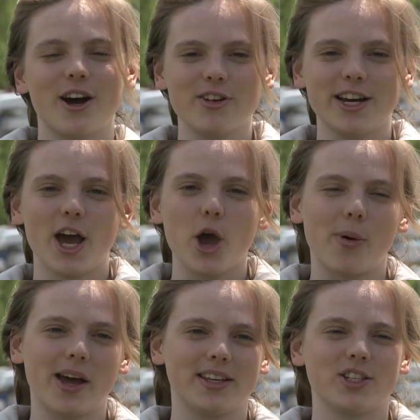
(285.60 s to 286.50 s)
I really
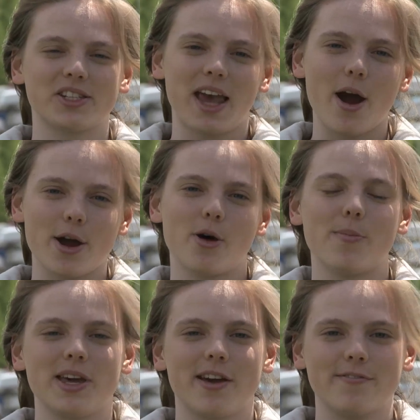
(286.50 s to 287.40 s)
hope I can just carry
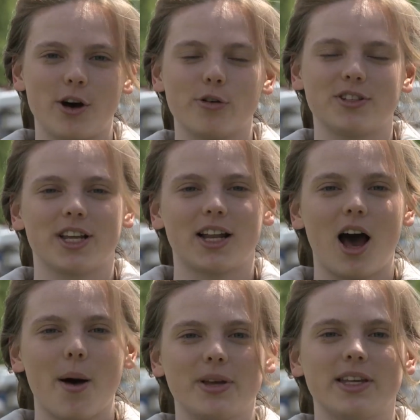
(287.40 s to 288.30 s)
on being involved in the
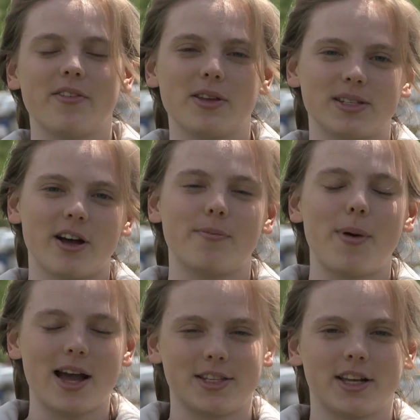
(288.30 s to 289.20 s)
club and giving stuff
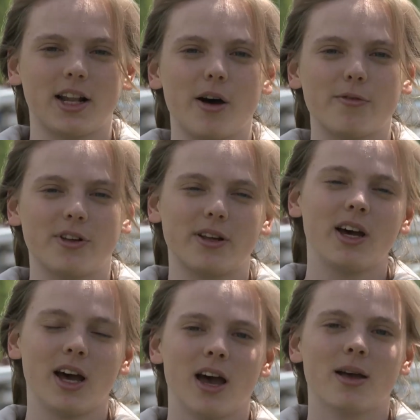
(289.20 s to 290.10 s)
back to the club for the,
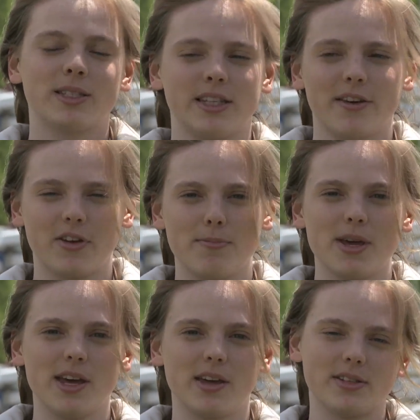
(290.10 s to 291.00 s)
giving
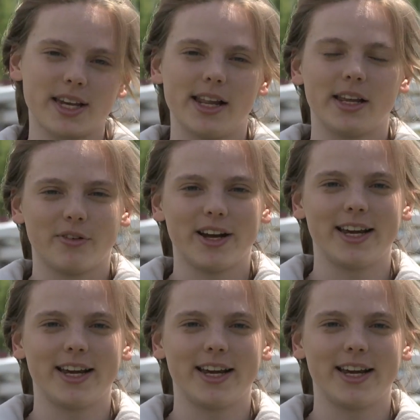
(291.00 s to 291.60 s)
me sailing,